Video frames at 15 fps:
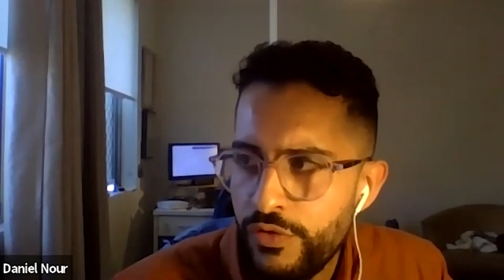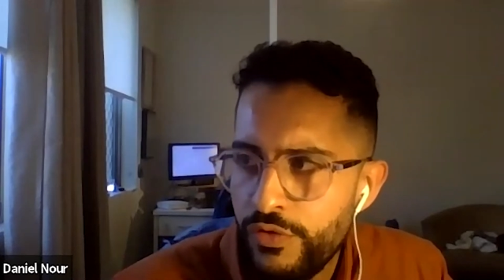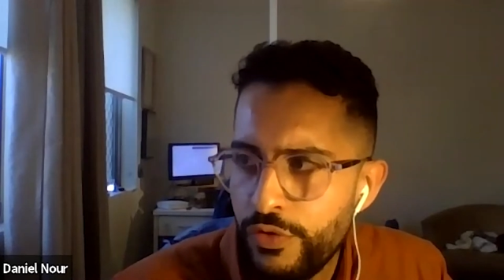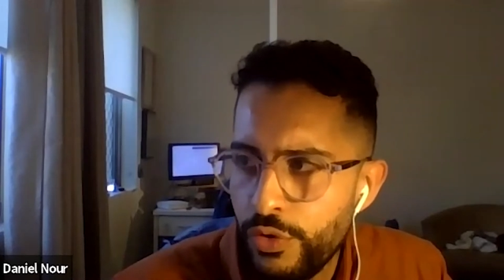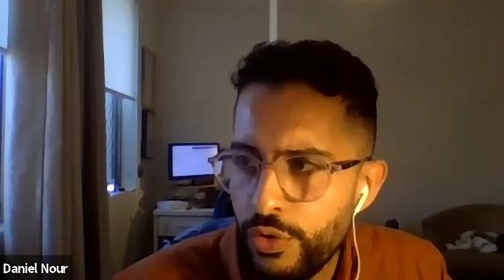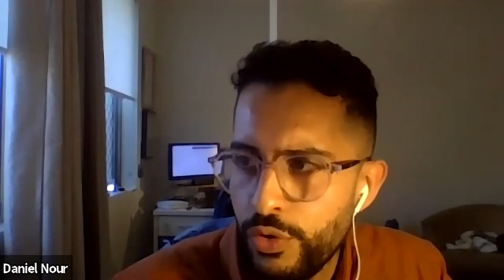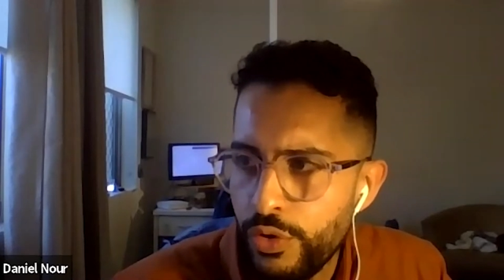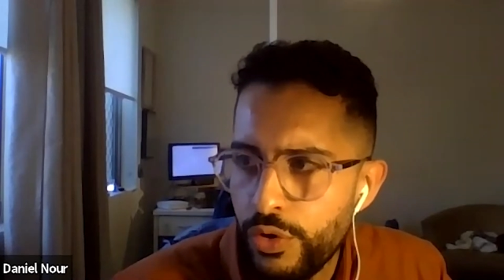
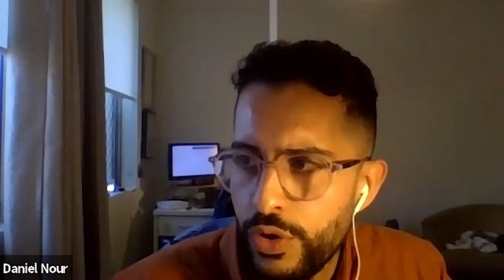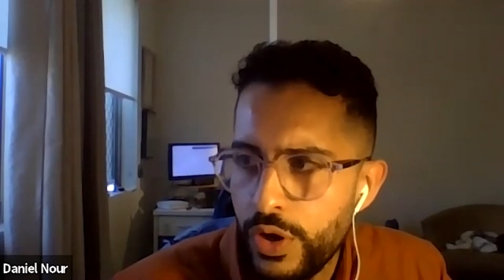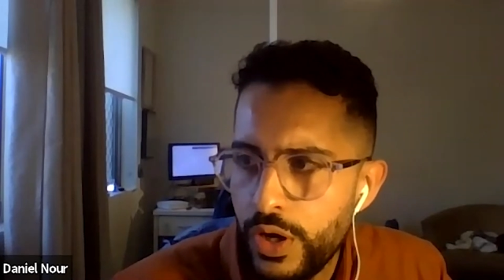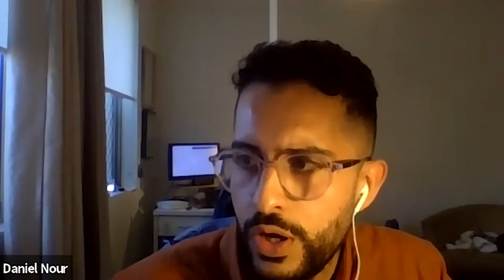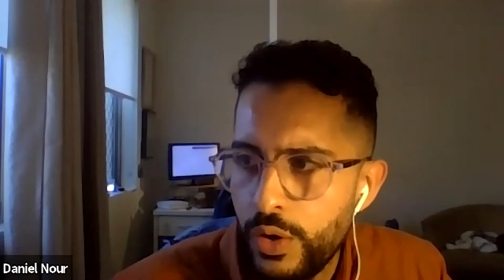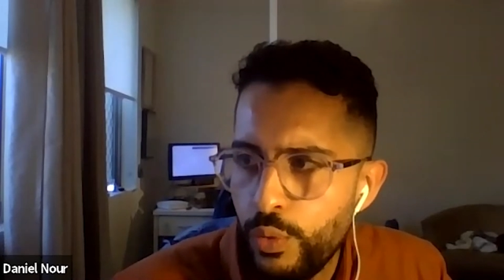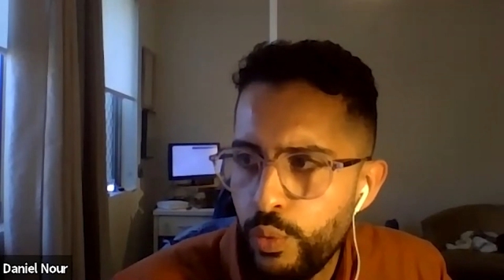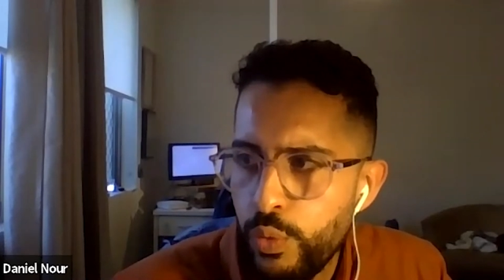for
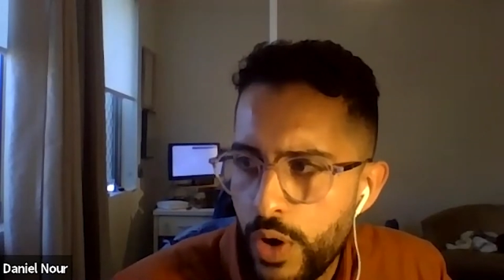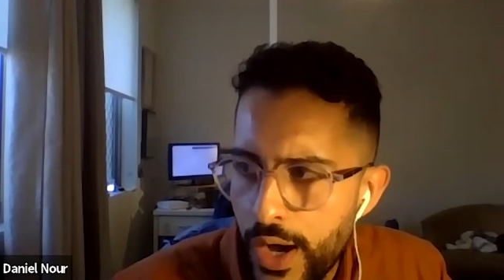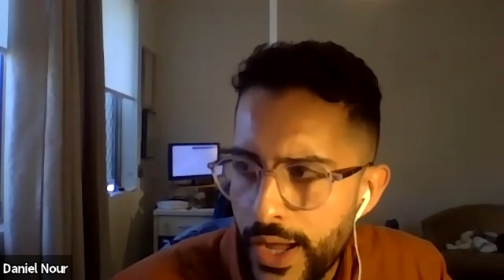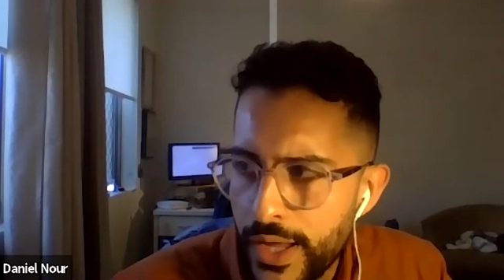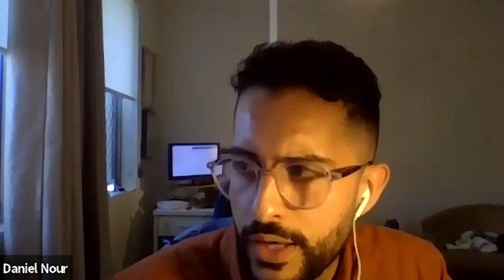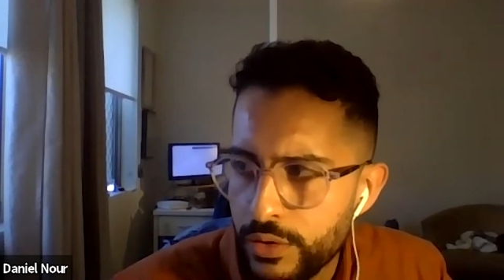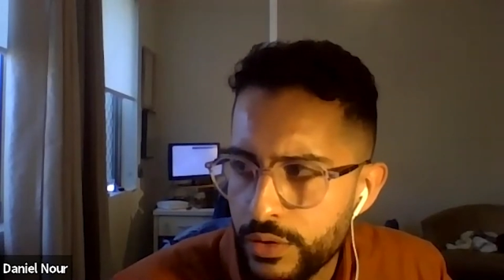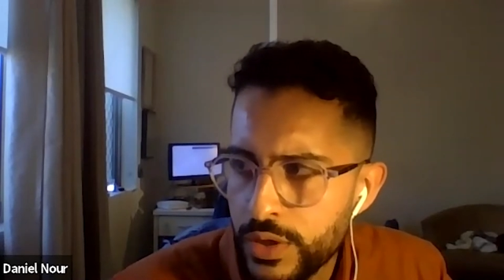a
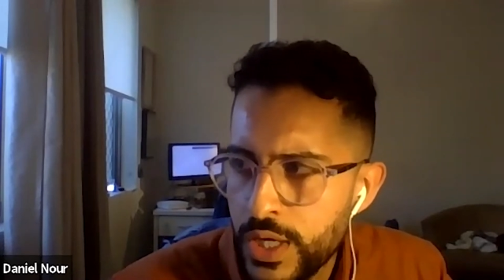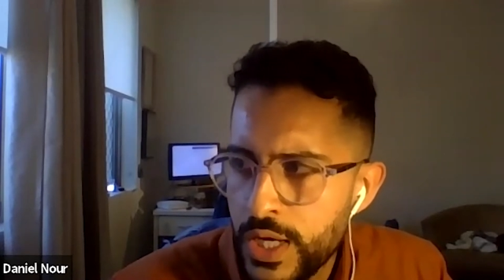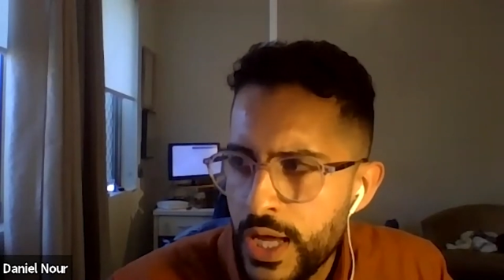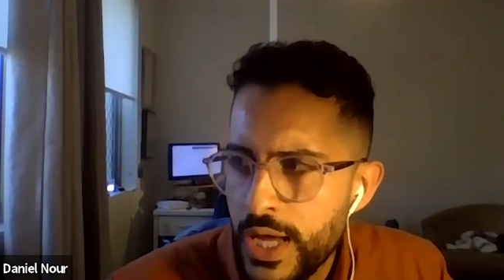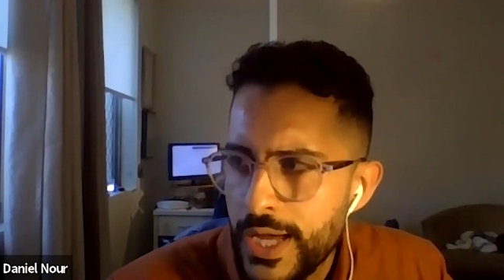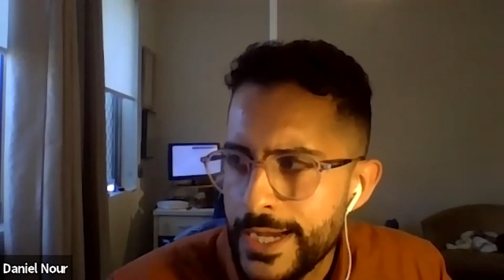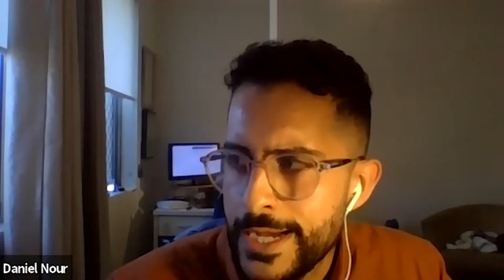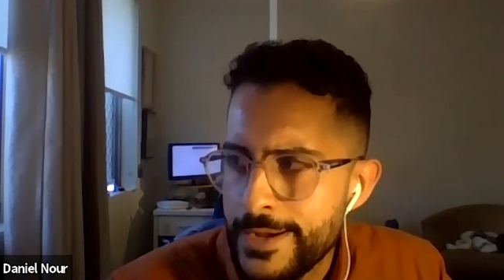while?
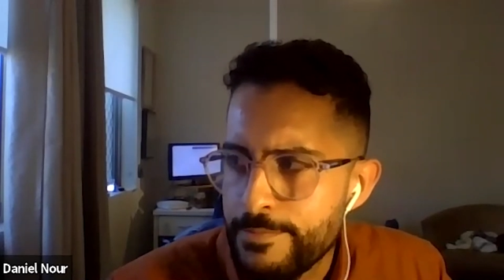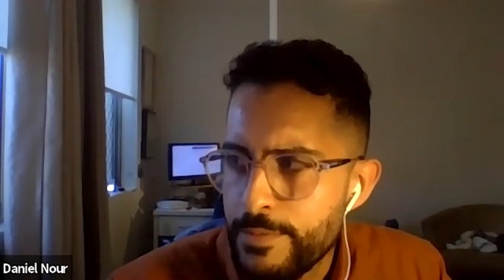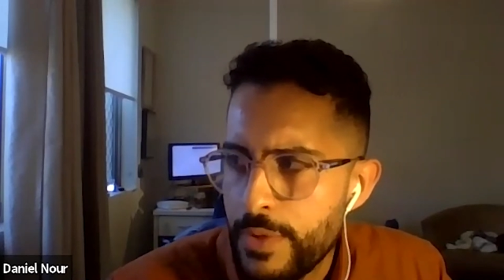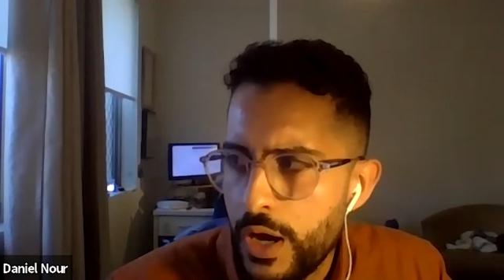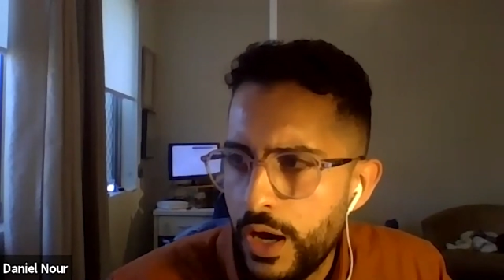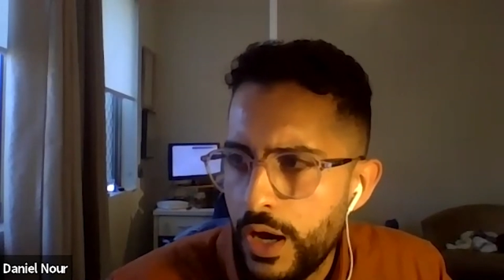Sure.